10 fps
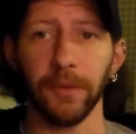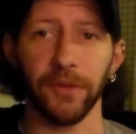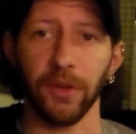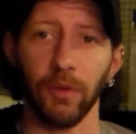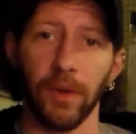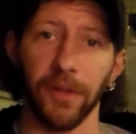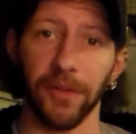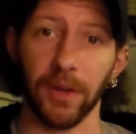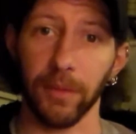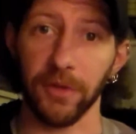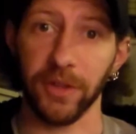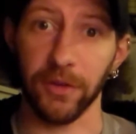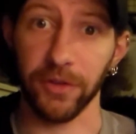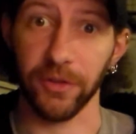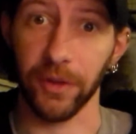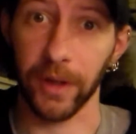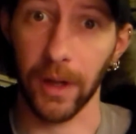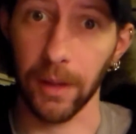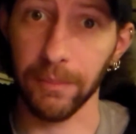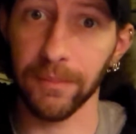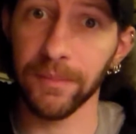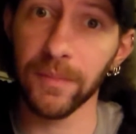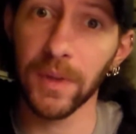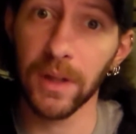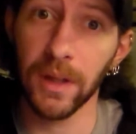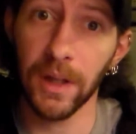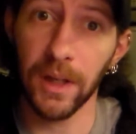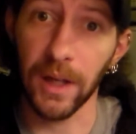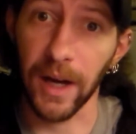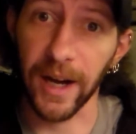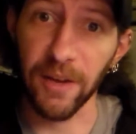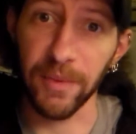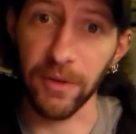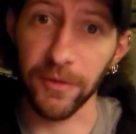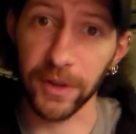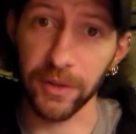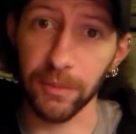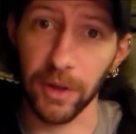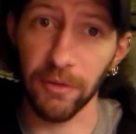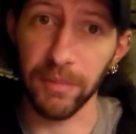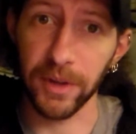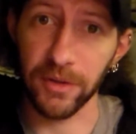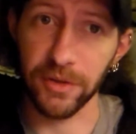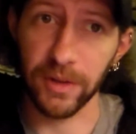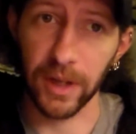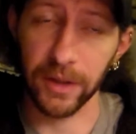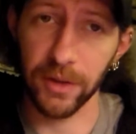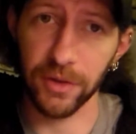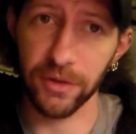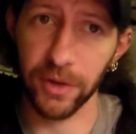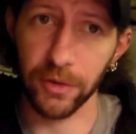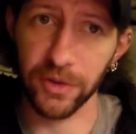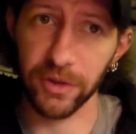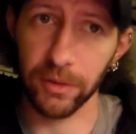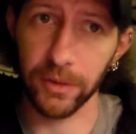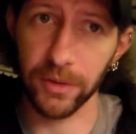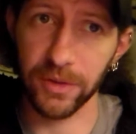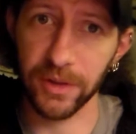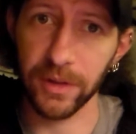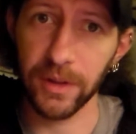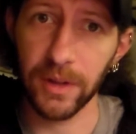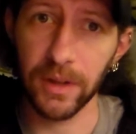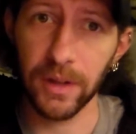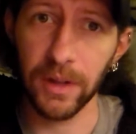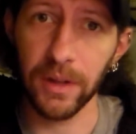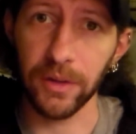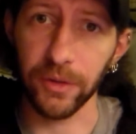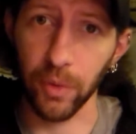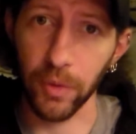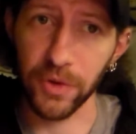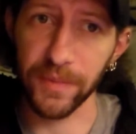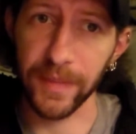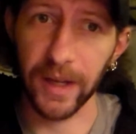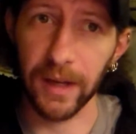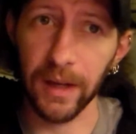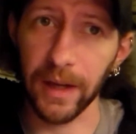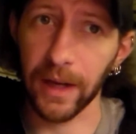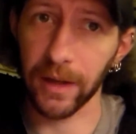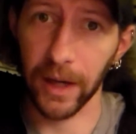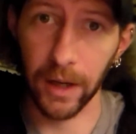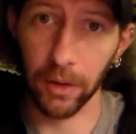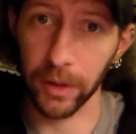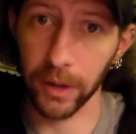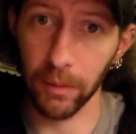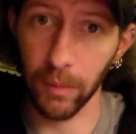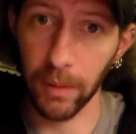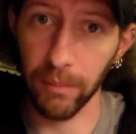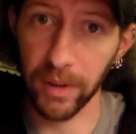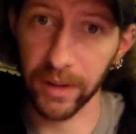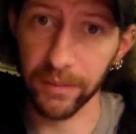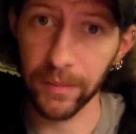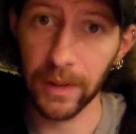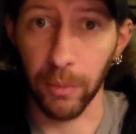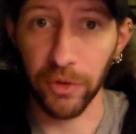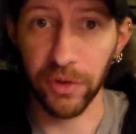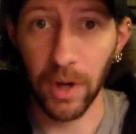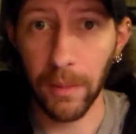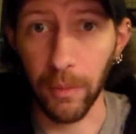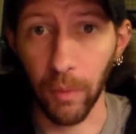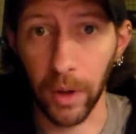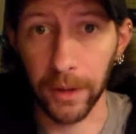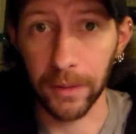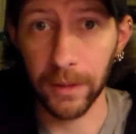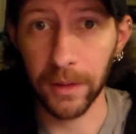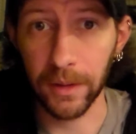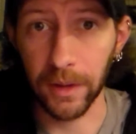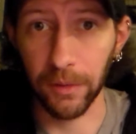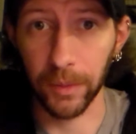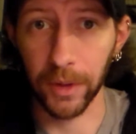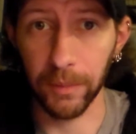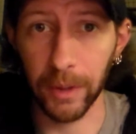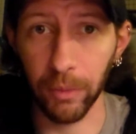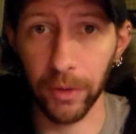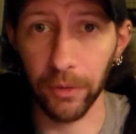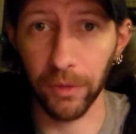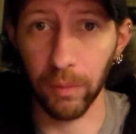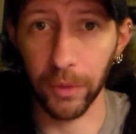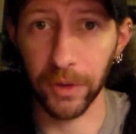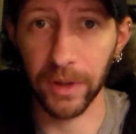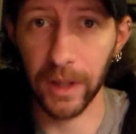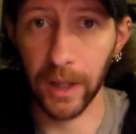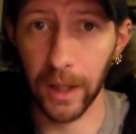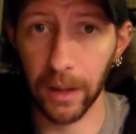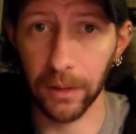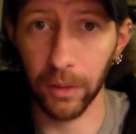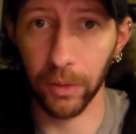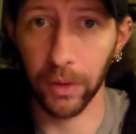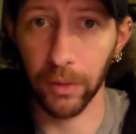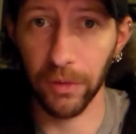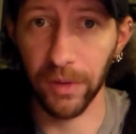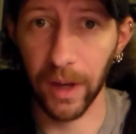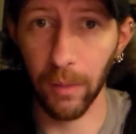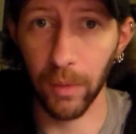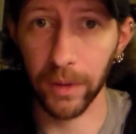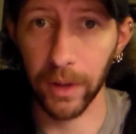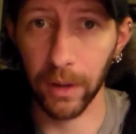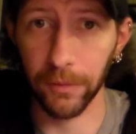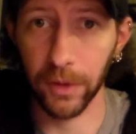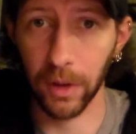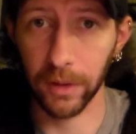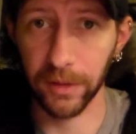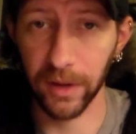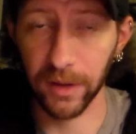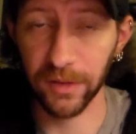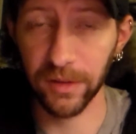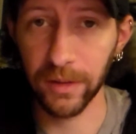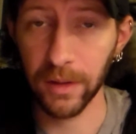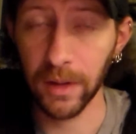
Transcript: Let me tell you one thing about gender slurring. Um, I have been a victim of being uh, using gender slurs towards me, and I don't like it one bit. And the most common one is when the people use the word gay, and they'll use that one out of context.